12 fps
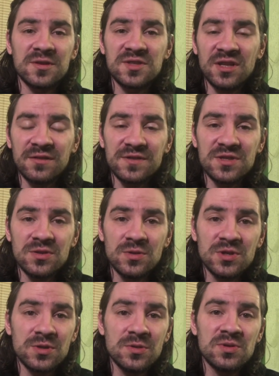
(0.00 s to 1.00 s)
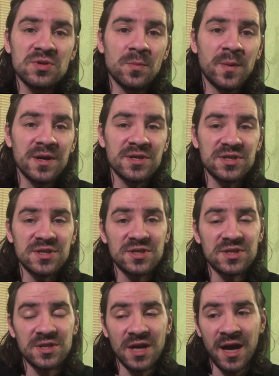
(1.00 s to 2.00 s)
the service you choose to
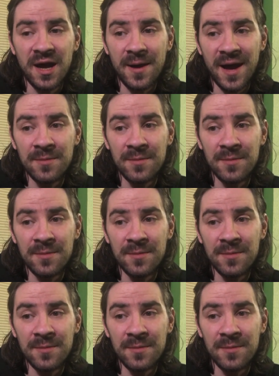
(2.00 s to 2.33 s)
purchase uh,